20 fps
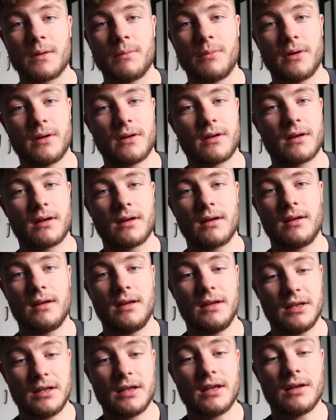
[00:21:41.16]
but
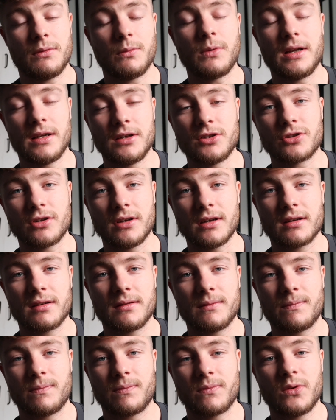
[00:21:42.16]
you will enjoy it.
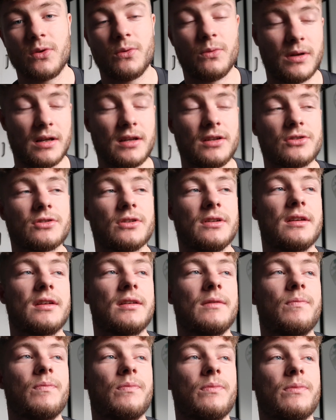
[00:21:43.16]
You will enjoy
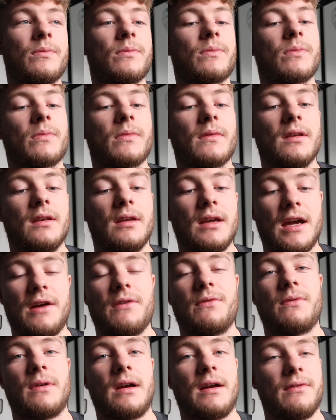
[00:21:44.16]
it.
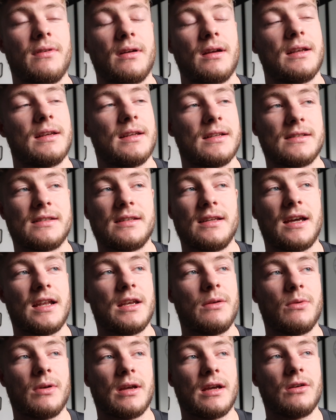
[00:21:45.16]
I didn't see
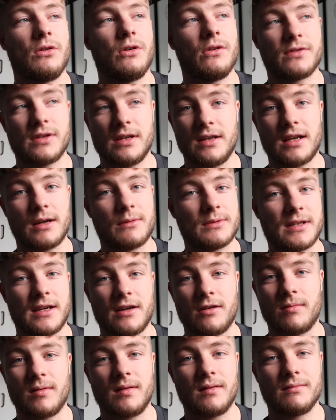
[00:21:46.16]
anyone getting off saying that was
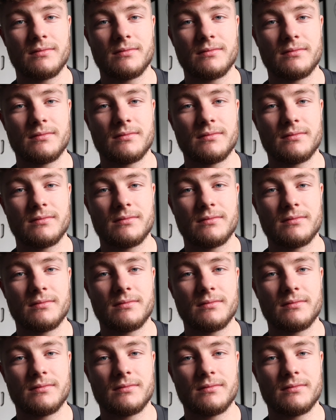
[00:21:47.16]
terrible.